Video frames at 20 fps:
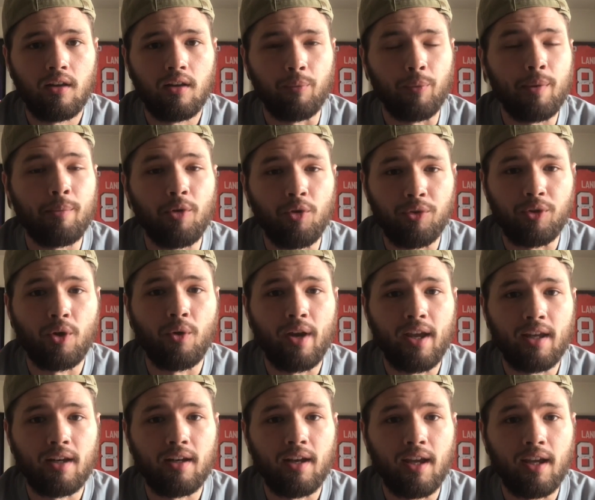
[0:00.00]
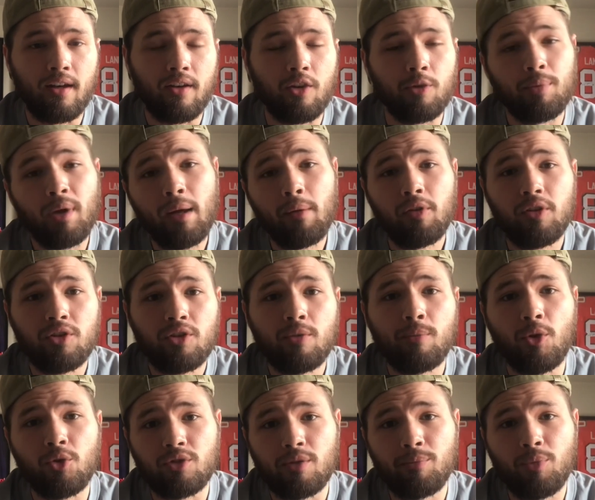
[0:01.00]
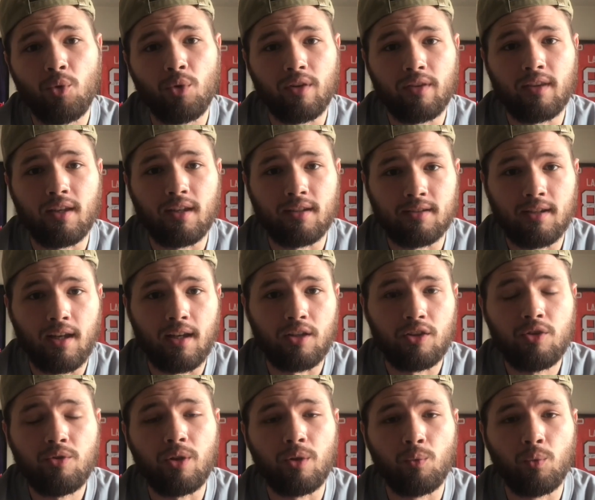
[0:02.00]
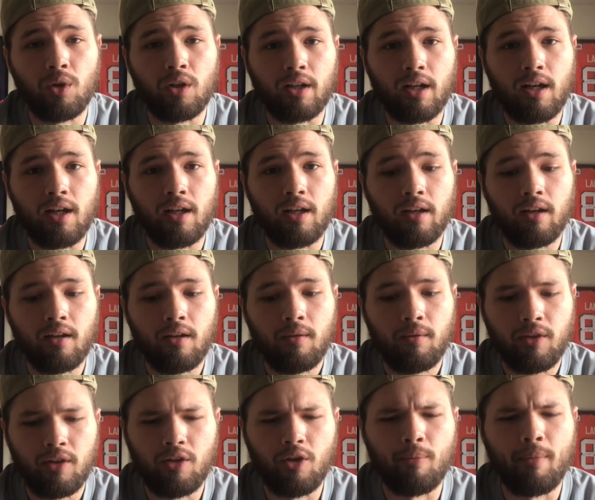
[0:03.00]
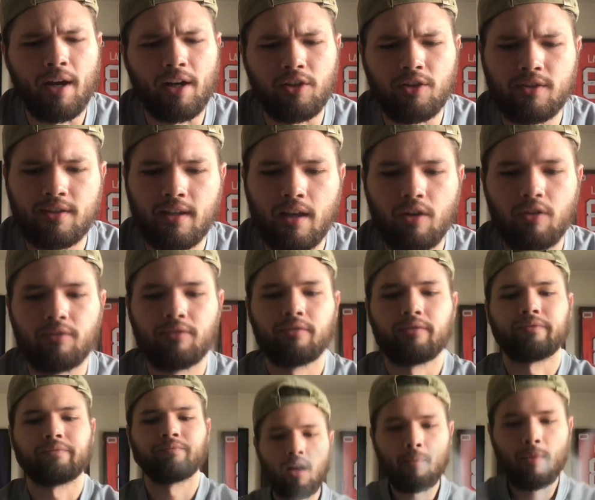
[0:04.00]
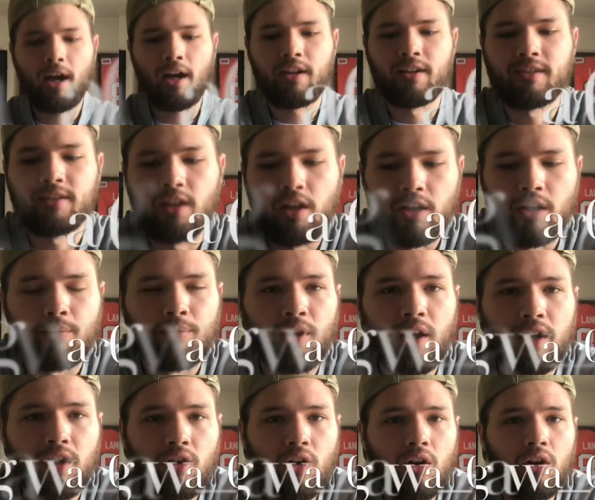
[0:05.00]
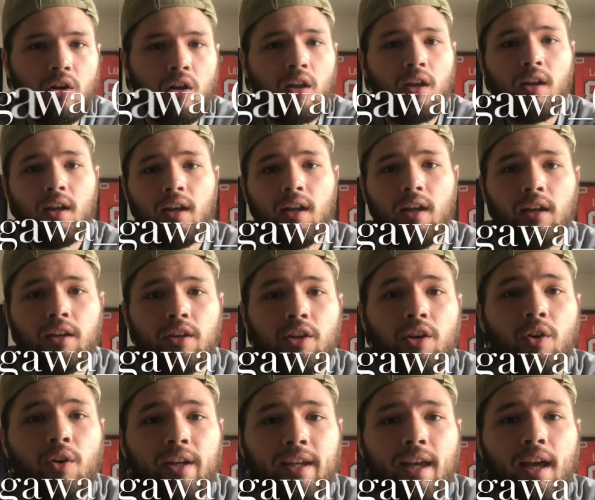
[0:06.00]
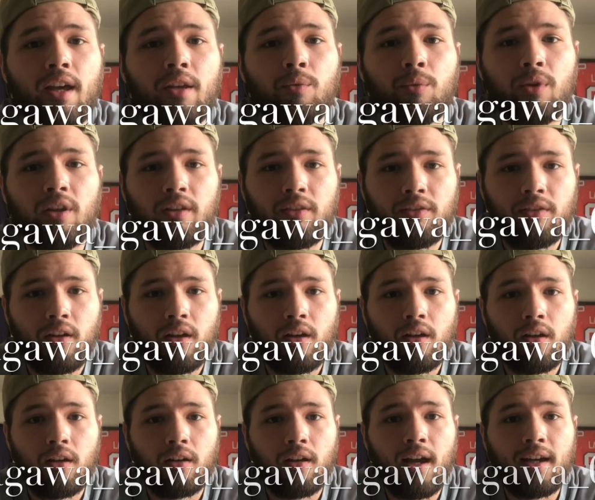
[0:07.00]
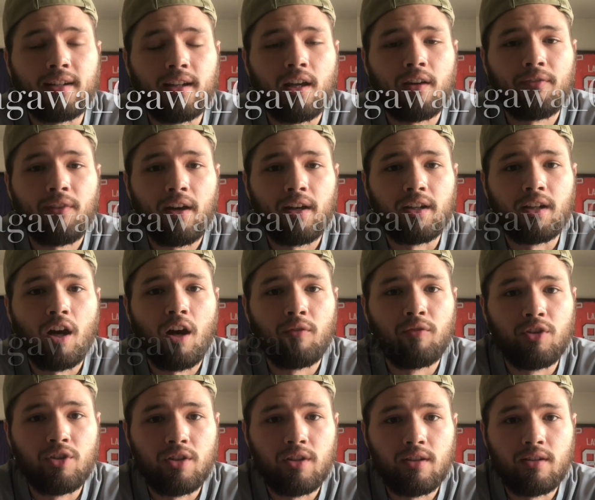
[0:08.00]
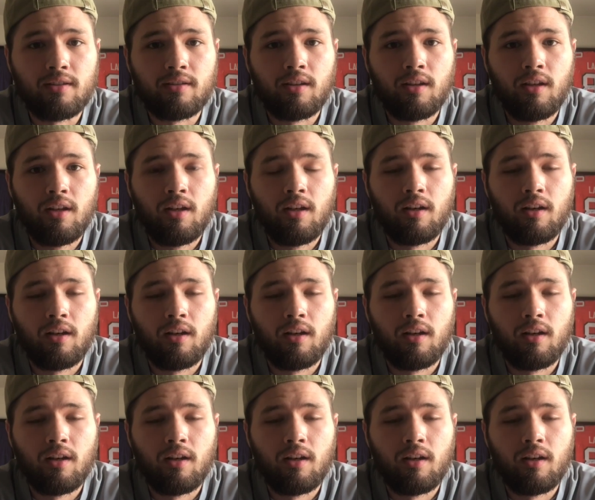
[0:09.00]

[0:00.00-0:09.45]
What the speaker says: They both go hand in hand, and they're probably the 2 most important things that you can work on, by yourself. How to study a play call, again with identifying coverages.